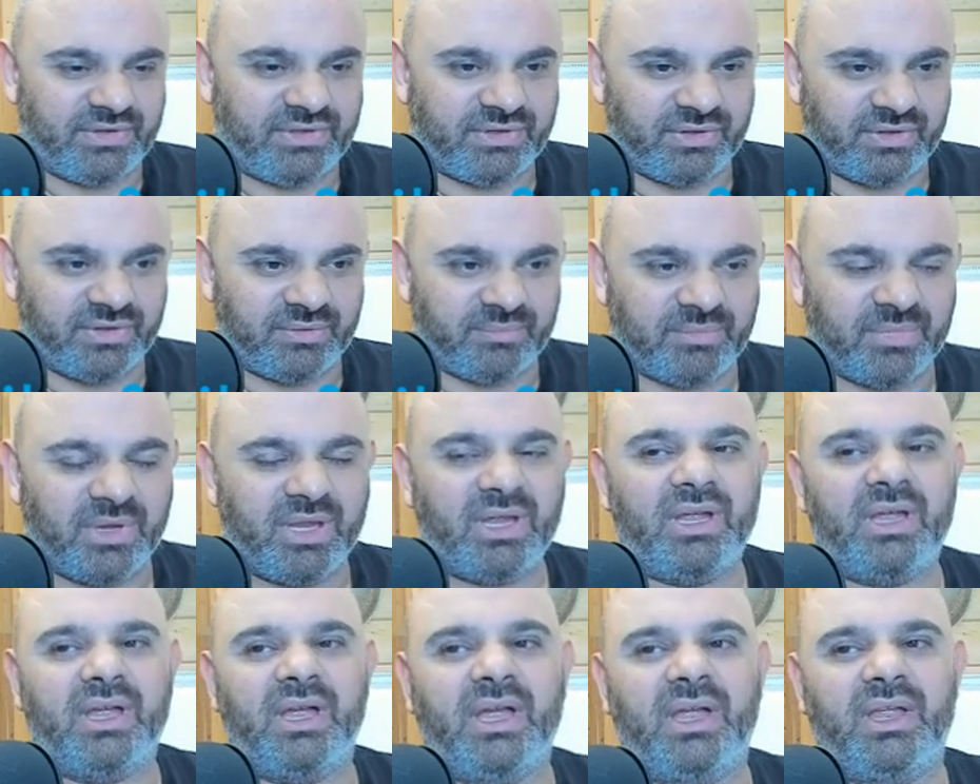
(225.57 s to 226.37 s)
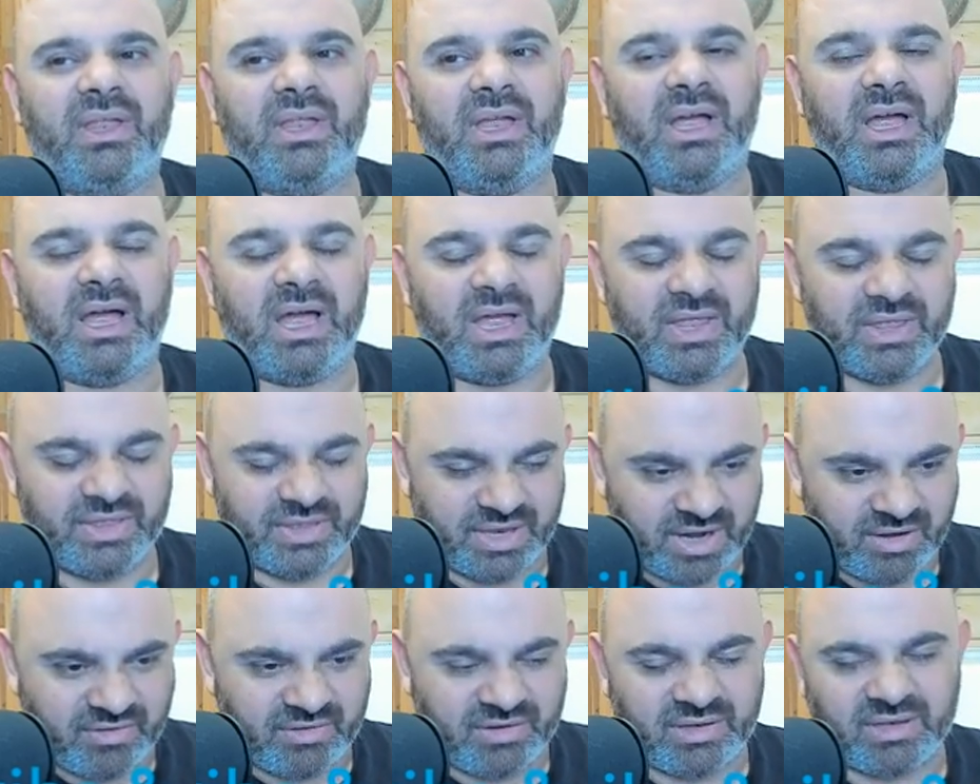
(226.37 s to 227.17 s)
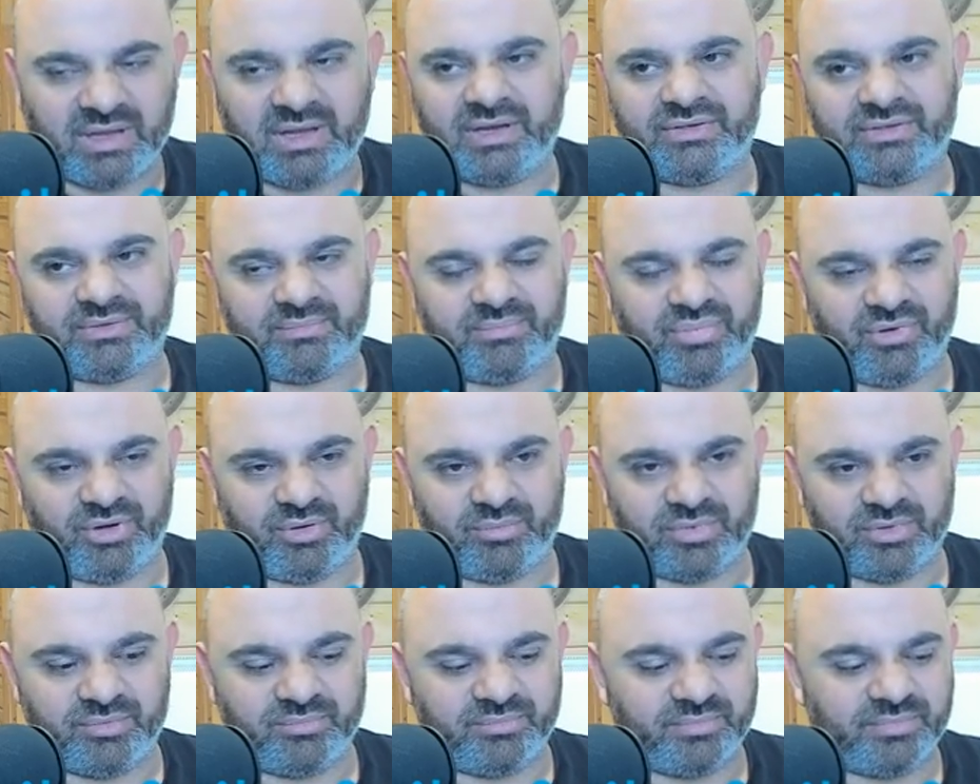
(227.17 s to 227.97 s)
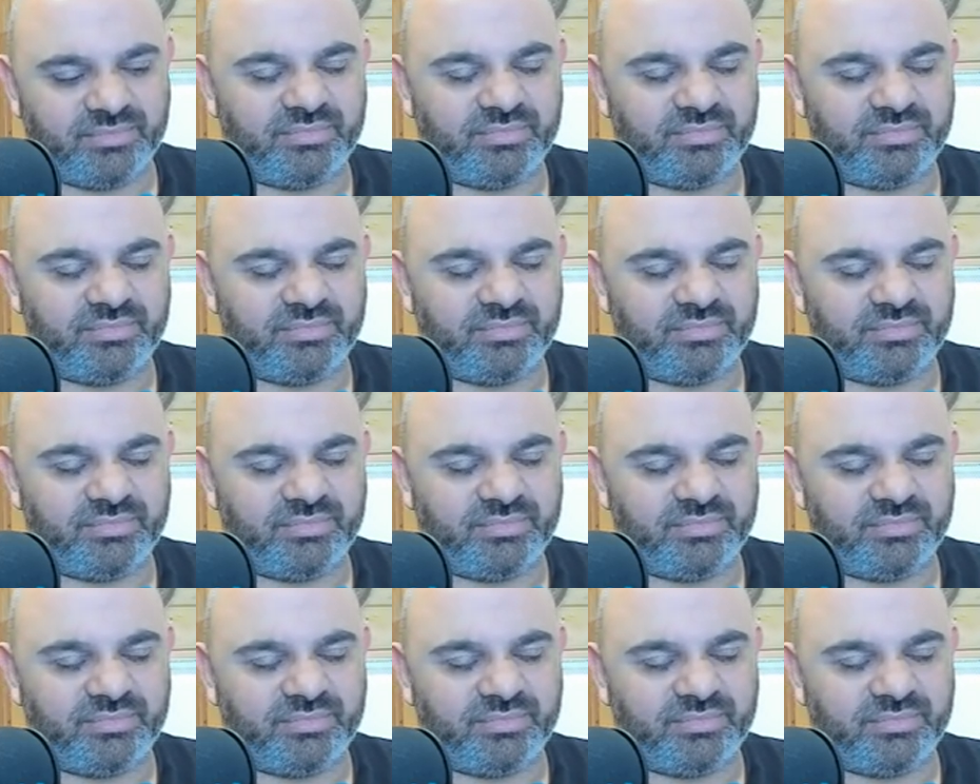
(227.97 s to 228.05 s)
to them. And therein lies the problem.